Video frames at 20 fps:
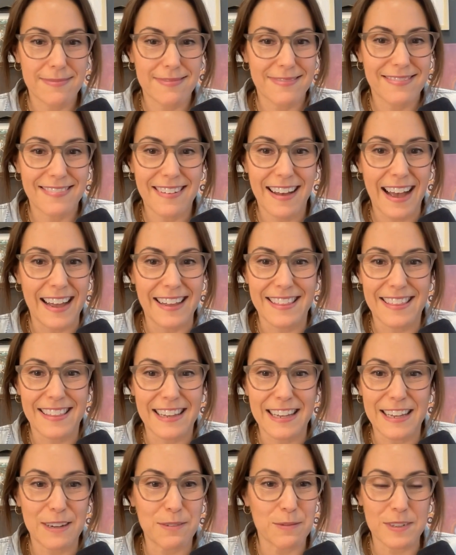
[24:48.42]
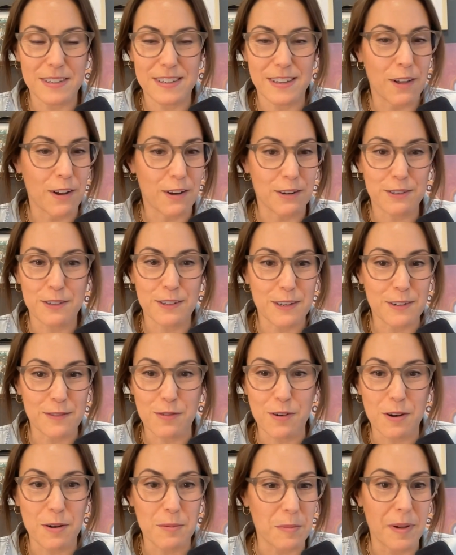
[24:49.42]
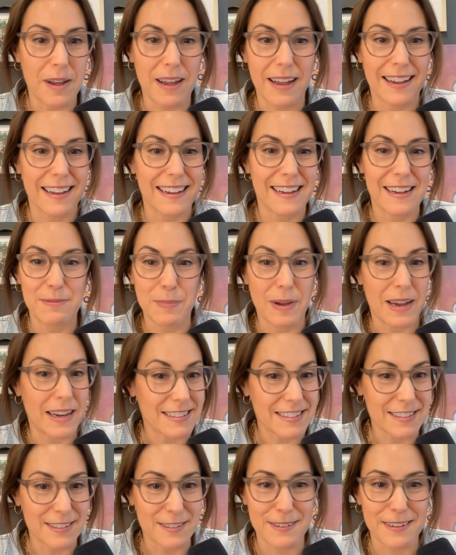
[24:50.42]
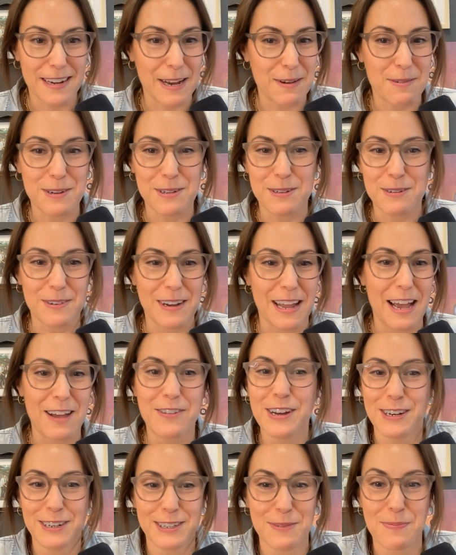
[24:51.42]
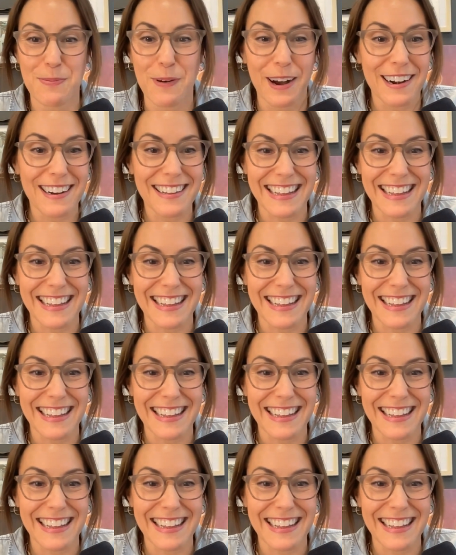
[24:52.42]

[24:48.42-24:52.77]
I think it was largely informed by my sister and I were 2.5 years apart.